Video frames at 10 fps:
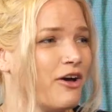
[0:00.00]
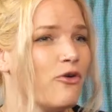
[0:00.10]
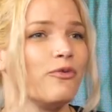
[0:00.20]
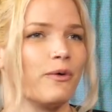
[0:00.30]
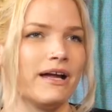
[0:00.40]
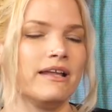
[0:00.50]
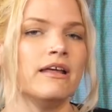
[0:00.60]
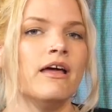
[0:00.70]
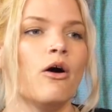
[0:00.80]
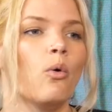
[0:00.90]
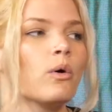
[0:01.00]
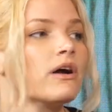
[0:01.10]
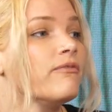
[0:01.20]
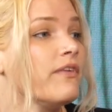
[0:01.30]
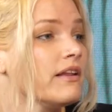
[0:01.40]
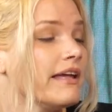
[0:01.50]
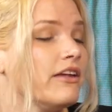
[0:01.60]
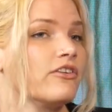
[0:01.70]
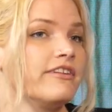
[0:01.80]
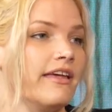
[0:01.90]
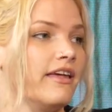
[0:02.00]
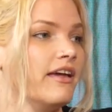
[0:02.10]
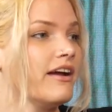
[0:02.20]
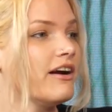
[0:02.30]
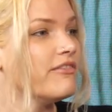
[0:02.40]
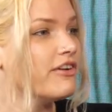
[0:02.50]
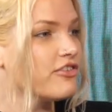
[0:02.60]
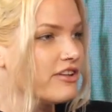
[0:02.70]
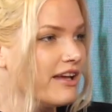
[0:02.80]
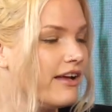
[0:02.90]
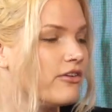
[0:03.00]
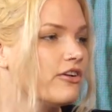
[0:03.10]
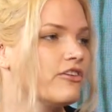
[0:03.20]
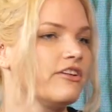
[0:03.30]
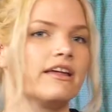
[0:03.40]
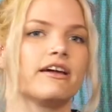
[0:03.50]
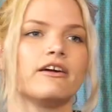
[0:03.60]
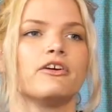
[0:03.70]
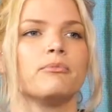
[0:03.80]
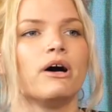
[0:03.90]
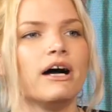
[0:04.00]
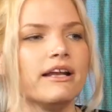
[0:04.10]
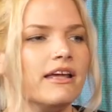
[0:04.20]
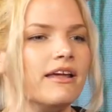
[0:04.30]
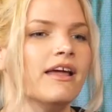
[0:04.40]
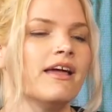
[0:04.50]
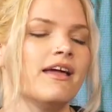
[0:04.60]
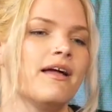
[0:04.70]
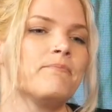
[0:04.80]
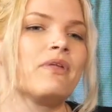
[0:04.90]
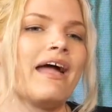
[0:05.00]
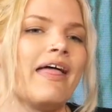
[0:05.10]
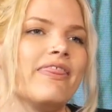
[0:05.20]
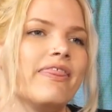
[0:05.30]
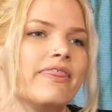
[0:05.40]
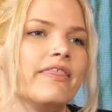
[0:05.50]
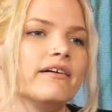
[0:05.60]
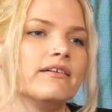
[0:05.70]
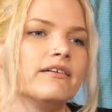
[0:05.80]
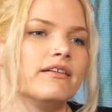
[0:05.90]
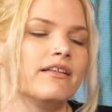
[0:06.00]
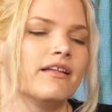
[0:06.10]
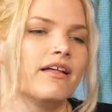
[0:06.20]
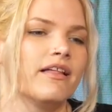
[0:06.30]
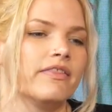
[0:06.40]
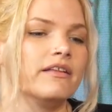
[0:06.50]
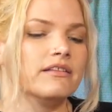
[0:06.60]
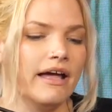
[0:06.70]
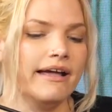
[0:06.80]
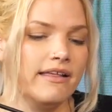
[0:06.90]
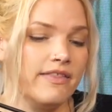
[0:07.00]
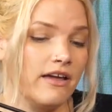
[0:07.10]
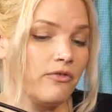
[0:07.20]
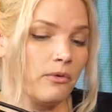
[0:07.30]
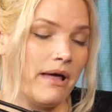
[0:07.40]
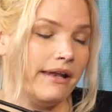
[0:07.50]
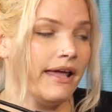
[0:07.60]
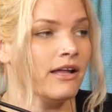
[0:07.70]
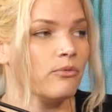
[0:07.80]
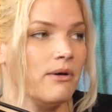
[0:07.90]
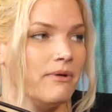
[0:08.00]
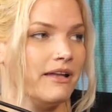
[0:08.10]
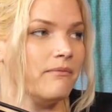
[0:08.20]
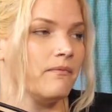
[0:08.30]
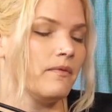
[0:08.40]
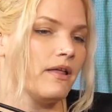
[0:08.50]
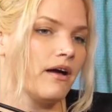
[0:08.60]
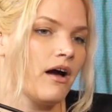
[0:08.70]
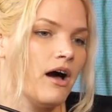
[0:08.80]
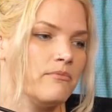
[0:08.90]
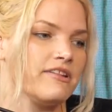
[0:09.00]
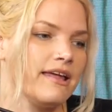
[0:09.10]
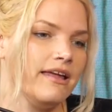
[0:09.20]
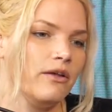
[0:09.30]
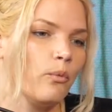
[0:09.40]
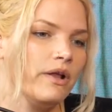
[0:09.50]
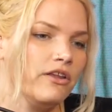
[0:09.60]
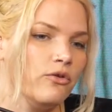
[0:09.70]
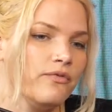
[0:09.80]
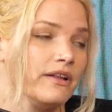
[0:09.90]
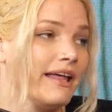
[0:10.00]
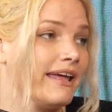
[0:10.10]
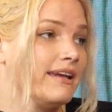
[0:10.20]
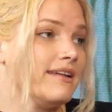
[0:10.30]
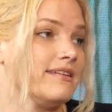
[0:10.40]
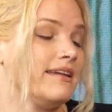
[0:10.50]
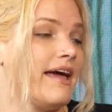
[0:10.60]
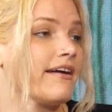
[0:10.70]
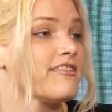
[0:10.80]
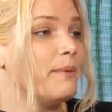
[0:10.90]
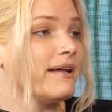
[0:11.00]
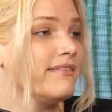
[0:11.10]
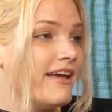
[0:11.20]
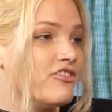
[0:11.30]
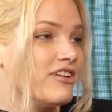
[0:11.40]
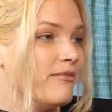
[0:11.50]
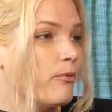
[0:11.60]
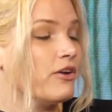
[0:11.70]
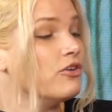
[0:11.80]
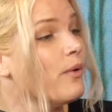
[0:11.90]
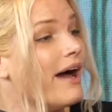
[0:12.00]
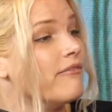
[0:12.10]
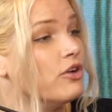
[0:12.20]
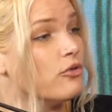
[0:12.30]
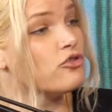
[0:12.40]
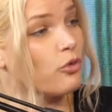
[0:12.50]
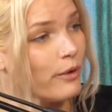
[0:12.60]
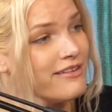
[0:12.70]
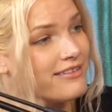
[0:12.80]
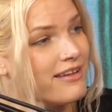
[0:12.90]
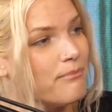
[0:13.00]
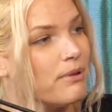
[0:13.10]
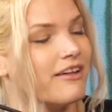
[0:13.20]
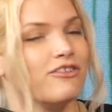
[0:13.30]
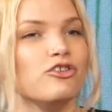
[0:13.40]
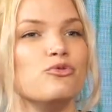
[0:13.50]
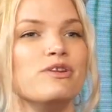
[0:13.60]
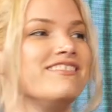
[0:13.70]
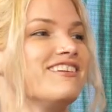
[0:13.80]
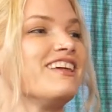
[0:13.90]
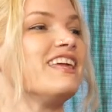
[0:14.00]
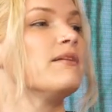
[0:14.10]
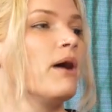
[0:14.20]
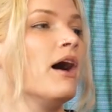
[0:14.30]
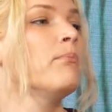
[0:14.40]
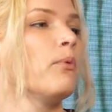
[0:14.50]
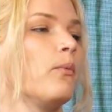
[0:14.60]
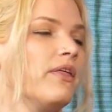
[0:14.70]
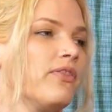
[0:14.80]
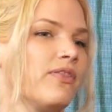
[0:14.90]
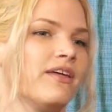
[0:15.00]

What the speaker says: for it. Or feel like you're taking care of your skin or you're taking care of your body. The line, I think, for men and women comes in when you feel like it is an expectation where you have no choice because you need to keep up with